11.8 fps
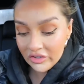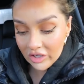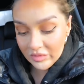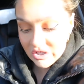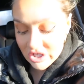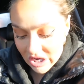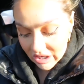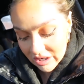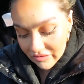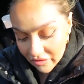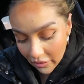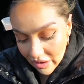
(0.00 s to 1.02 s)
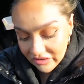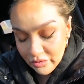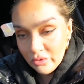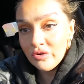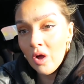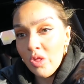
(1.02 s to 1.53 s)
is going to be shaking everywhere. This
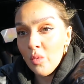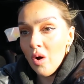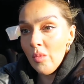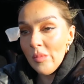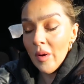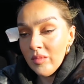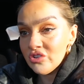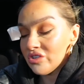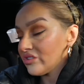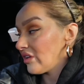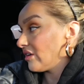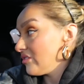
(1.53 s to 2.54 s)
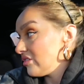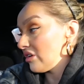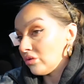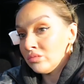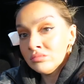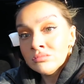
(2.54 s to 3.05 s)
was not the one. We probably should have stayed
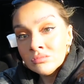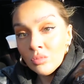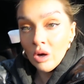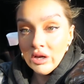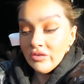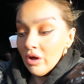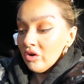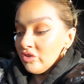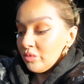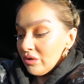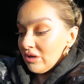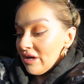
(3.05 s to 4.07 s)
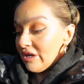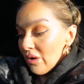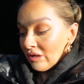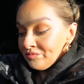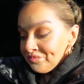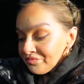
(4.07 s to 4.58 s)
still while I vlogged, but
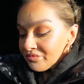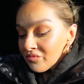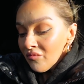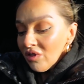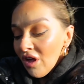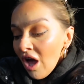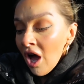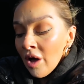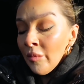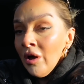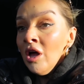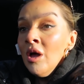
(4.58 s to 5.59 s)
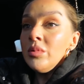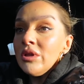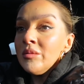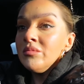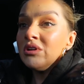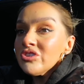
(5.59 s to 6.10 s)
anyway. But
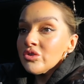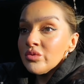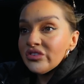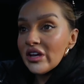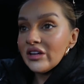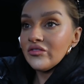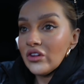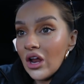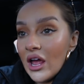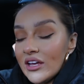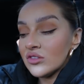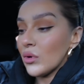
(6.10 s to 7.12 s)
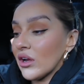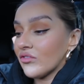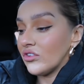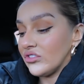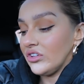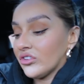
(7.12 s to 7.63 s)
then Mitchell was saying for like his
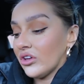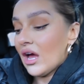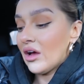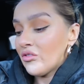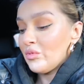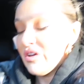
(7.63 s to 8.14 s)
breakfast, he's going to have a